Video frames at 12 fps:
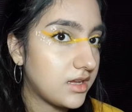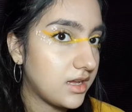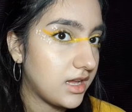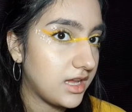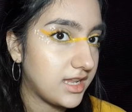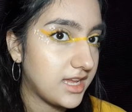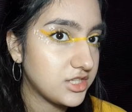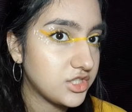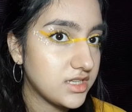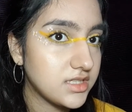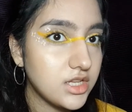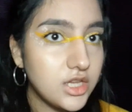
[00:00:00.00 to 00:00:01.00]

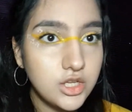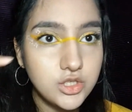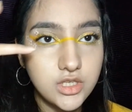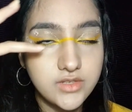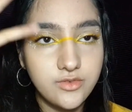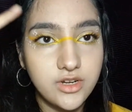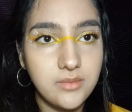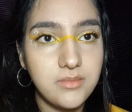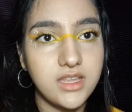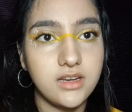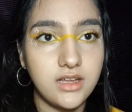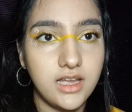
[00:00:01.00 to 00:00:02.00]
eyelashes, just for the
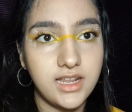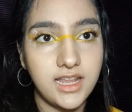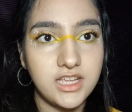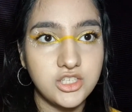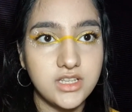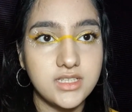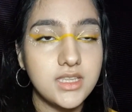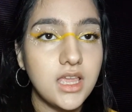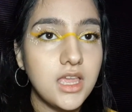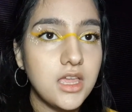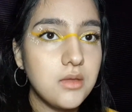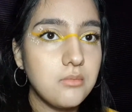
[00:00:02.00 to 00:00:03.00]
middle eyelashes.
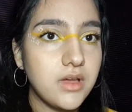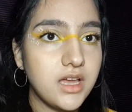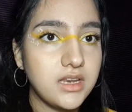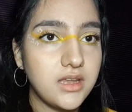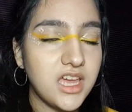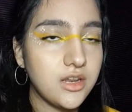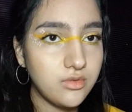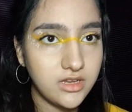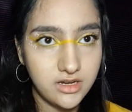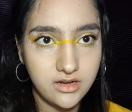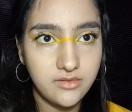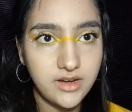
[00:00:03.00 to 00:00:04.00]
But I don't
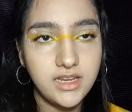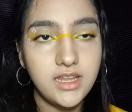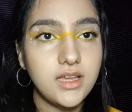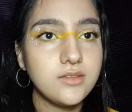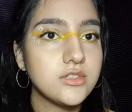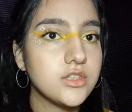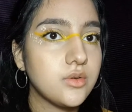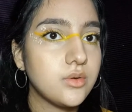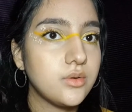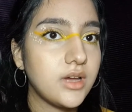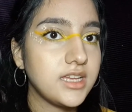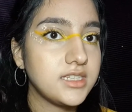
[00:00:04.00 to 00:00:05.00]
care right now,
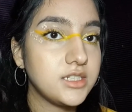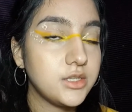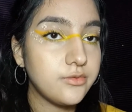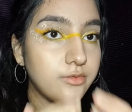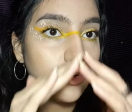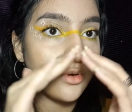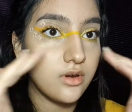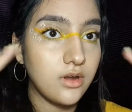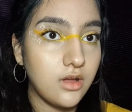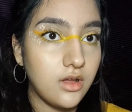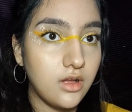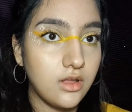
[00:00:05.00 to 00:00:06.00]
so I did it for
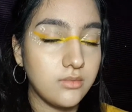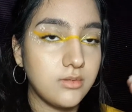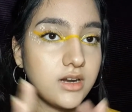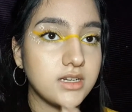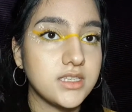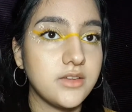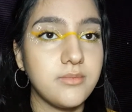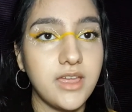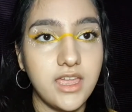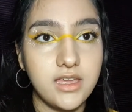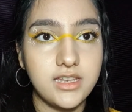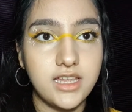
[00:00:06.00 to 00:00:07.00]
all parts of my
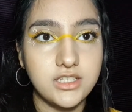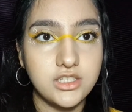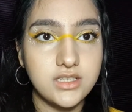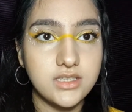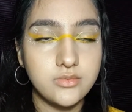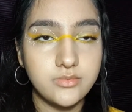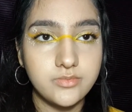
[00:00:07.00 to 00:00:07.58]
eyelashes.